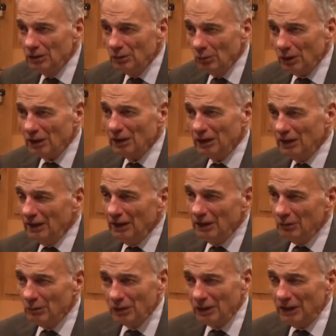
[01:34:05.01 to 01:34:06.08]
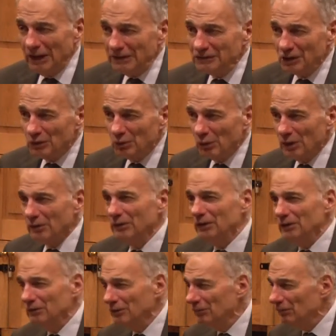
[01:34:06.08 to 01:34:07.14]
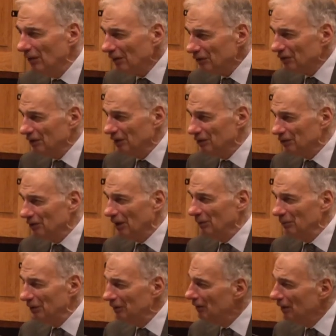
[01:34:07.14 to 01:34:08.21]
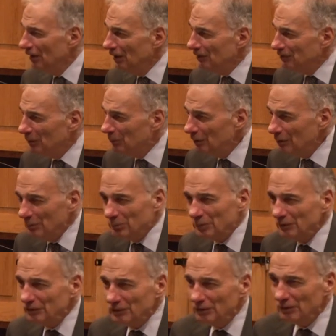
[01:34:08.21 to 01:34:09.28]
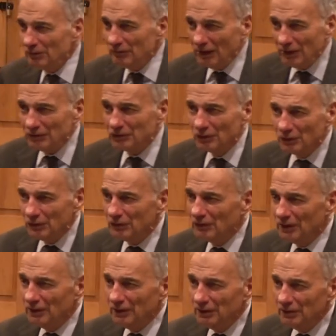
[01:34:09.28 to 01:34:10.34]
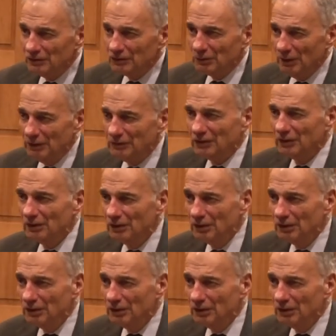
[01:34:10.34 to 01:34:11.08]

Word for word: What an, what an antiquarian vestige. I mean, to be a prisoner of that sort of thing is crazy.